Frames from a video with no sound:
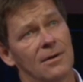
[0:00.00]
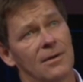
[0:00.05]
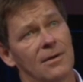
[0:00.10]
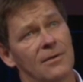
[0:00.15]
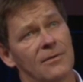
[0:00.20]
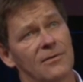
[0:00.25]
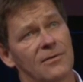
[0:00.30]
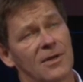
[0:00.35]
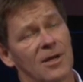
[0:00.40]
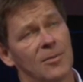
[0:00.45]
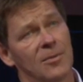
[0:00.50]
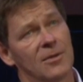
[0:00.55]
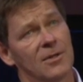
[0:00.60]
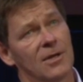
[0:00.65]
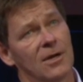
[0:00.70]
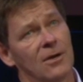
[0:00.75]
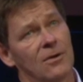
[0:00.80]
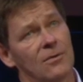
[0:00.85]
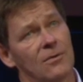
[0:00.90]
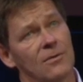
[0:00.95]
is coming
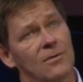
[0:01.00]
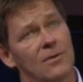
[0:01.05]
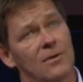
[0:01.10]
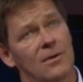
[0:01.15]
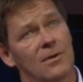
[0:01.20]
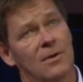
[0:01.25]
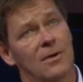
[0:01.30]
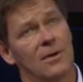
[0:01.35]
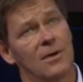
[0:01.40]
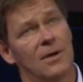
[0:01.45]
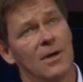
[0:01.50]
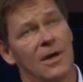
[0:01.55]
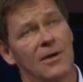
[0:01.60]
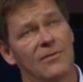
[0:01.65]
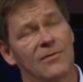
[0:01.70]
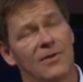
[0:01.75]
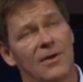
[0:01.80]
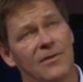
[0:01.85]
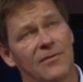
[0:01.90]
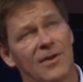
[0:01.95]
down. It's,
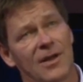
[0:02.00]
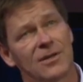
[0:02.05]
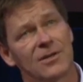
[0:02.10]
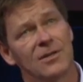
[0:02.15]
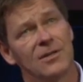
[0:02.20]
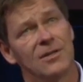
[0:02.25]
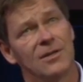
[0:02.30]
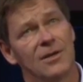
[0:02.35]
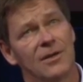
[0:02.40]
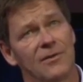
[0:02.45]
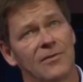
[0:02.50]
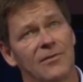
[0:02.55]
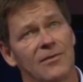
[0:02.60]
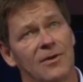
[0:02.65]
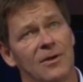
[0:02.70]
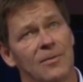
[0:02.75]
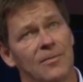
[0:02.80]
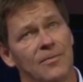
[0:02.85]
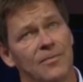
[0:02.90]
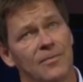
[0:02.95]
it's actually, it's,
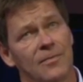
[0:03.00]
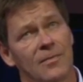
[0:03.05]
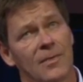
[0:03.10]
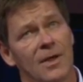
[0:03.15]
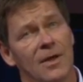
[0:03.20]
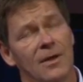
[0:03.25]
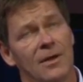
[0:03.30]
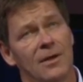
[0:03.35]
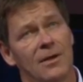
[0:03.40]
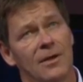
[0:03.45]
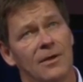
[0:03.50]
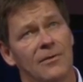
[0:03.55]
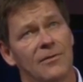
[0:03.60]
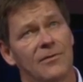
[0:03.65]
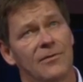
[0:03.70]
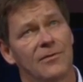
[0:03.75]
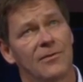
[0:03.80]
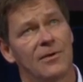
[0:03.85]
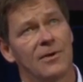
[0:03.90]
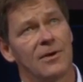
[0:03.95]
um,
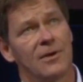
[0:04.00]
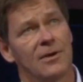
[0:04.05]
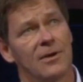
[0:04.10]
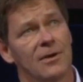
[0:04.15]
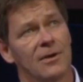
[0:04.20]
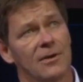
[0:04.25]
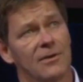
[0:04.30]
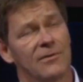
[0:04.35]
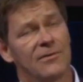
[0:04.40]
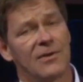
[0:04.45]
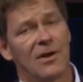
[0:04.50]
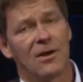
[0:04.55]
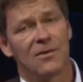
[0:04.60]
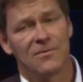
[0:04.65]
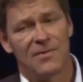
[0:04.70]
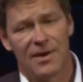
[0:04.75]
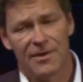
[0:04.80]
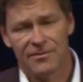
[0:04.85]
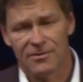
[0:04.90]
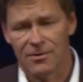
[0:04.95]
it's uh,
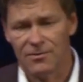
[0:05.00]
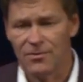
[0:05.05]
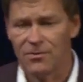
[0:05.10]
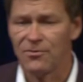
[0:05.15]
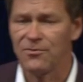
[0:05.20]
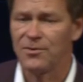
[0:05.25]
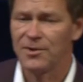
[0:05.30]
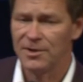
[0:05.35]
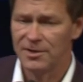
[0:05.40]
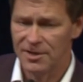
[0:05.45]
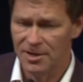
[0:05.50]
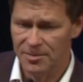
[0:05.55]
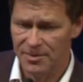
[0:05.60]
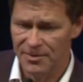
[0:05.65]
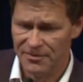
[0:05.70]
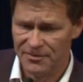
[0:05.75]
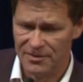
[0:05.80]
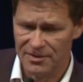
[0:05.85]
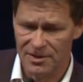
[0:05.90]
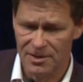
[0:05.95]
southwest of Australia,
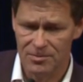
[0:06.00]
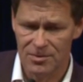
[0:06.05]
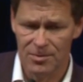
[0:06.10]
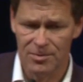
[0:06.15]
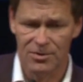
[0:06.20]
basically, where we